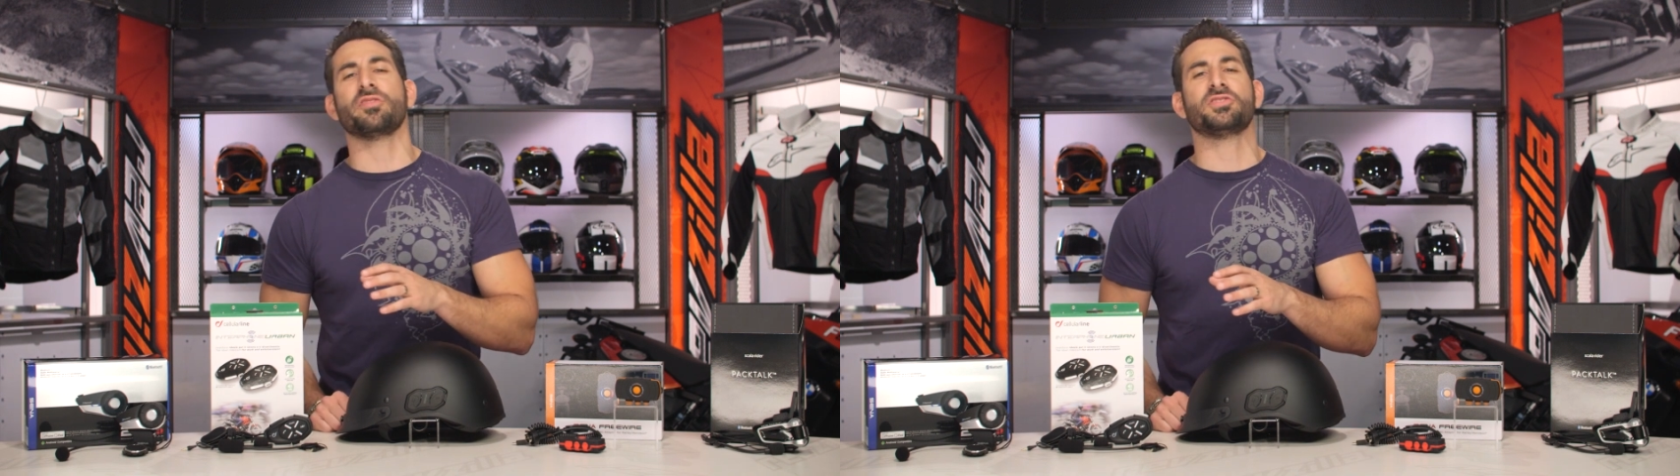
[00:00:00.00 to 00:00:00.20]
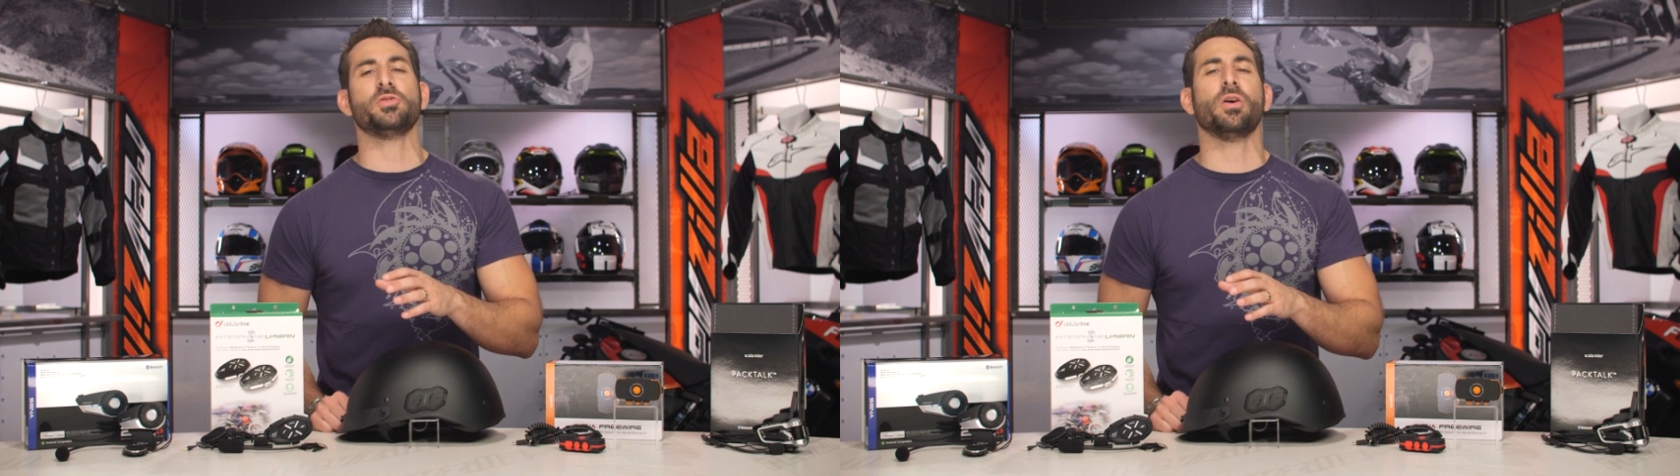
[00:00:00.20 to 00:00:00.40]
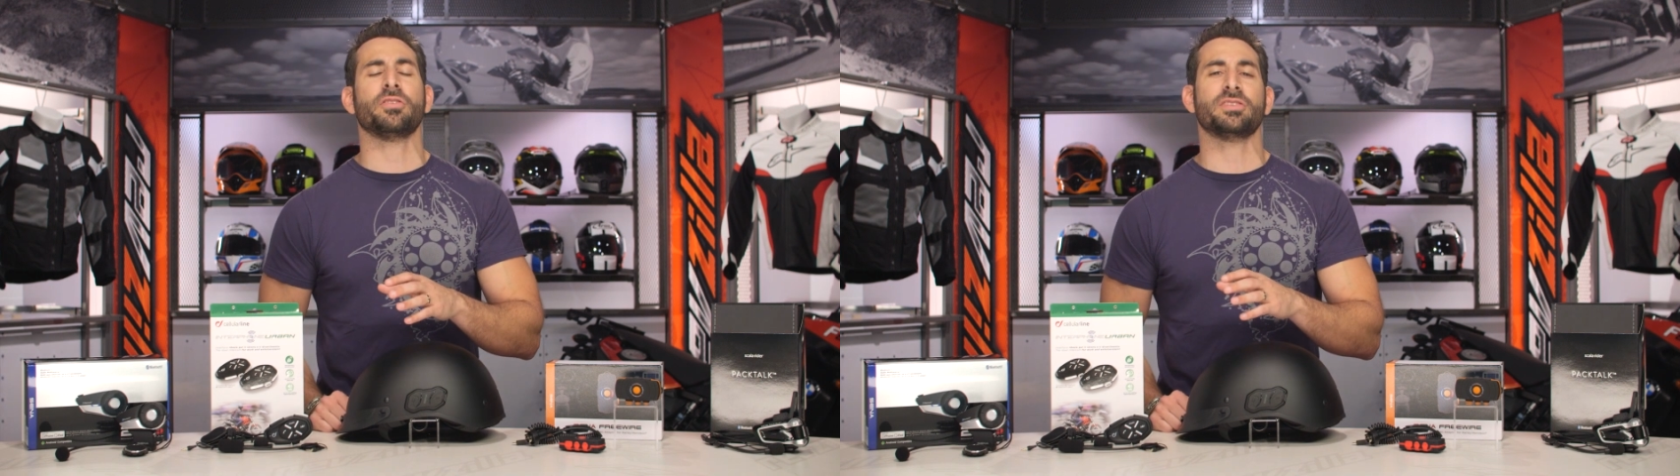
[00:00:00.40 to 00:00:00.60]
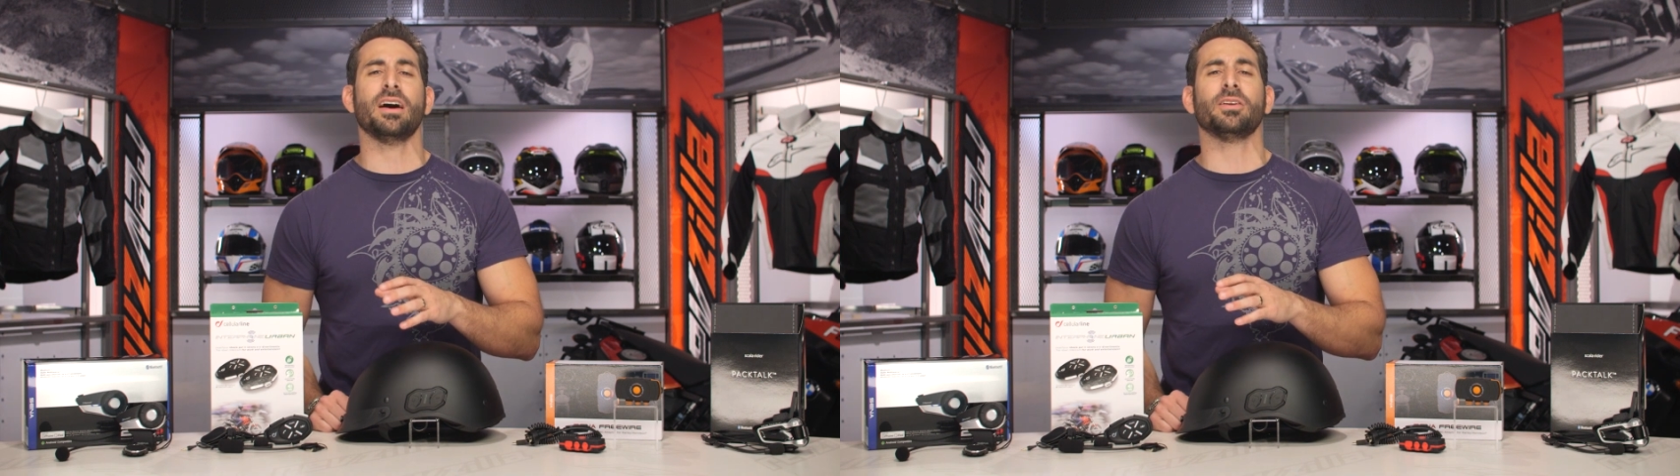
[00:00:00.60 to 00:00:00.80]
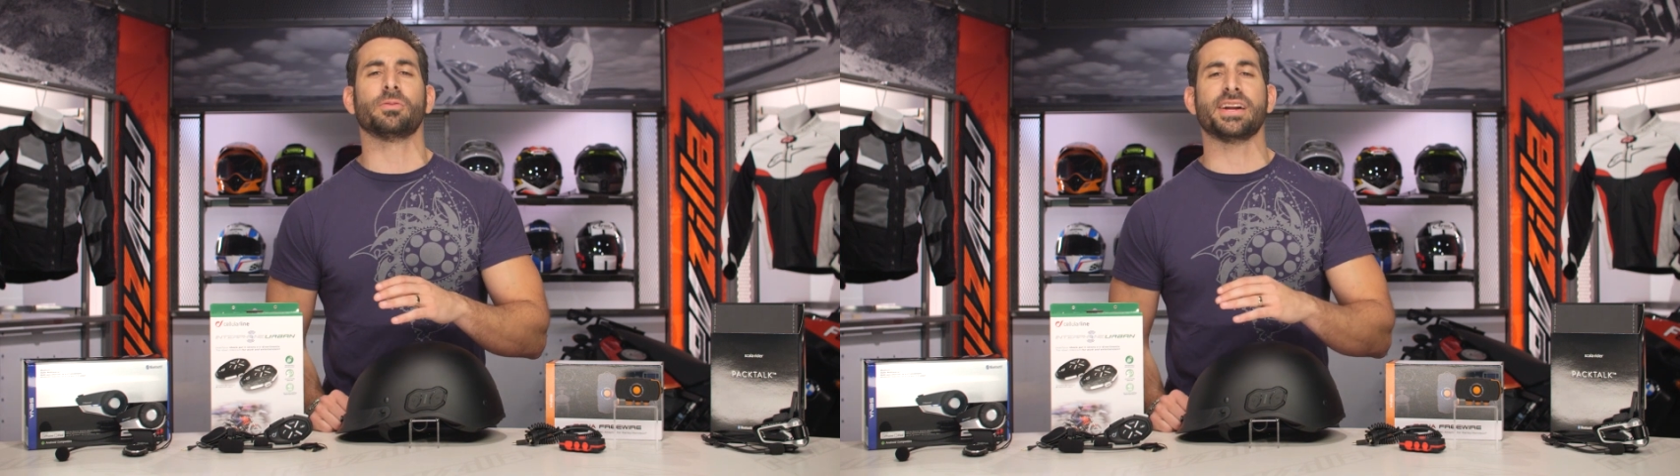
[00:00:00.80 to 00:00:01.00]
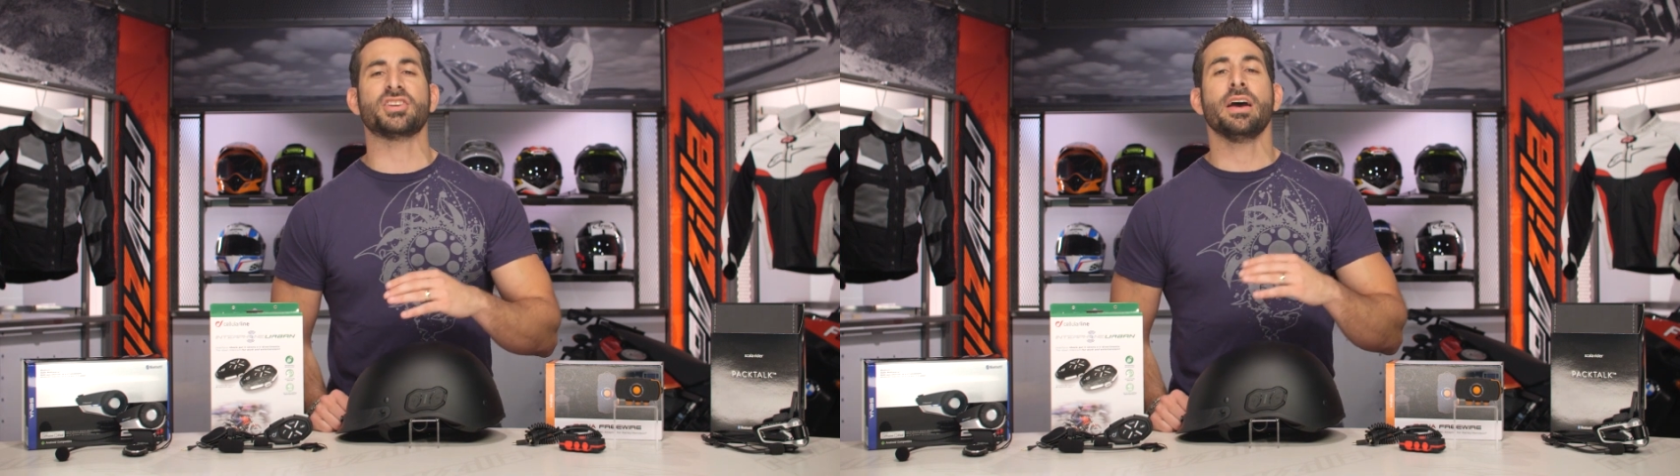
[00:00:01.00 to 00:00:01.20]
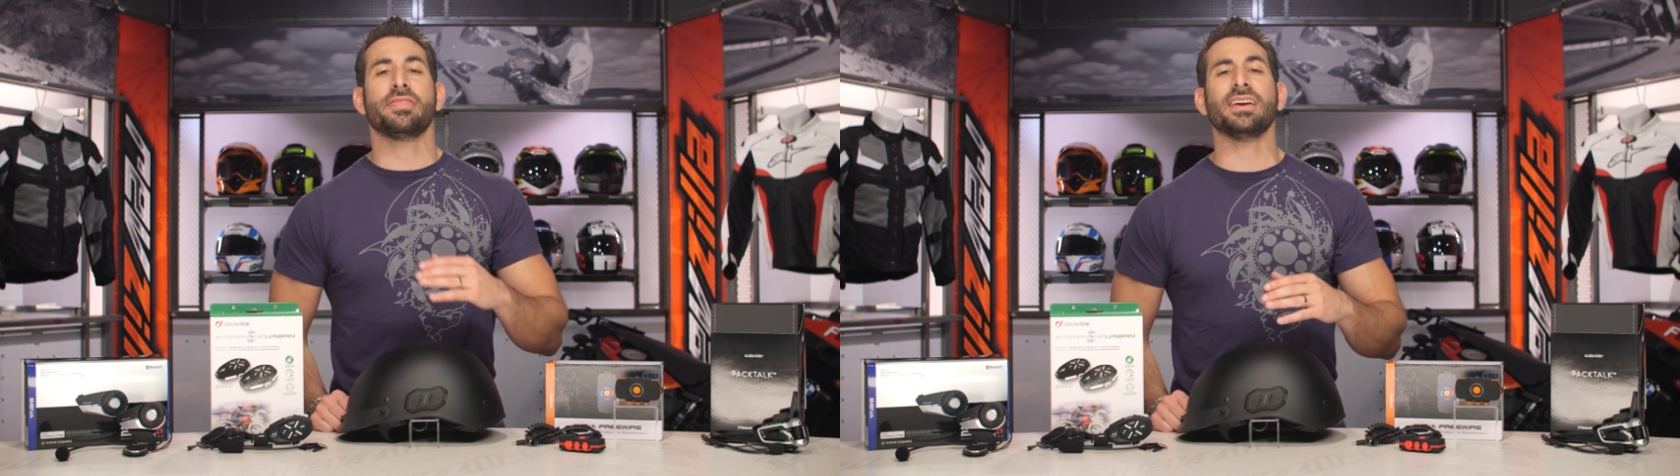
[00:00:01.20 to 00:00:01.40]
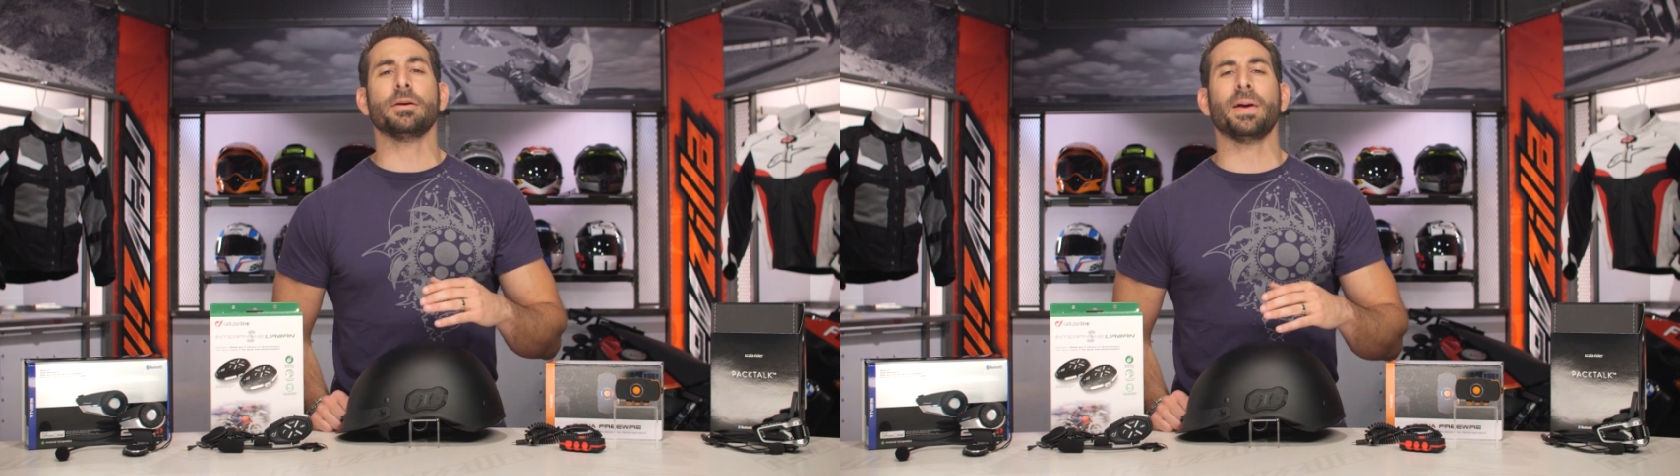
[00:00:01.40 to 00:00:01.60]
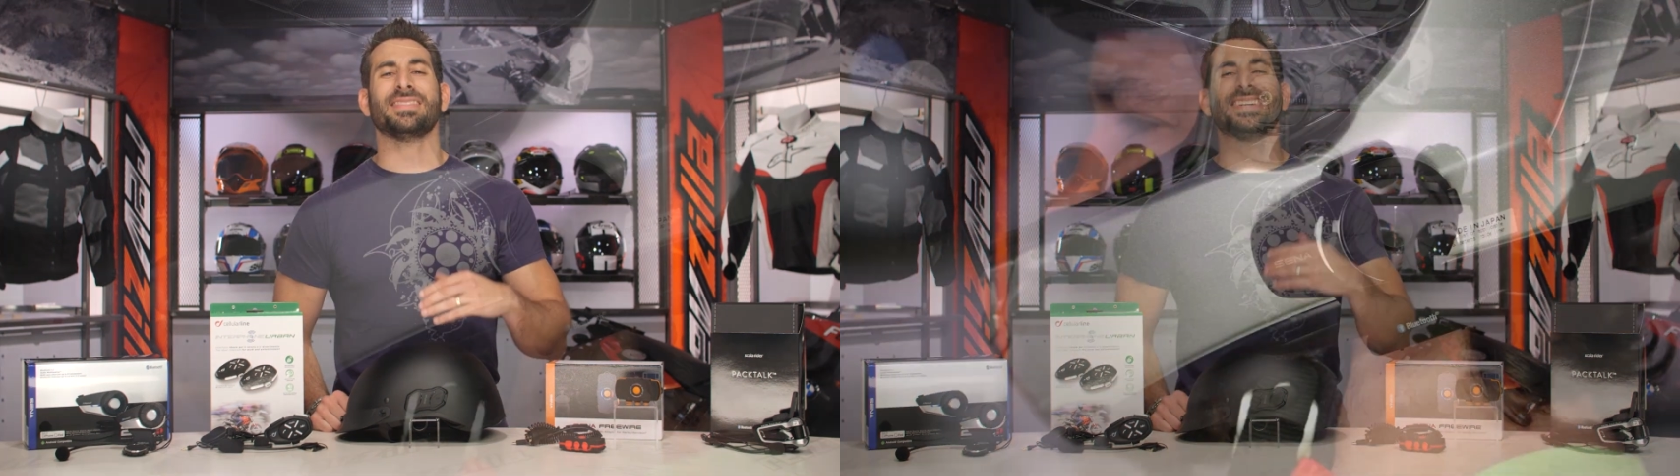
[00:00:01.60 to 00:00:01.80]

to the $200 range, think about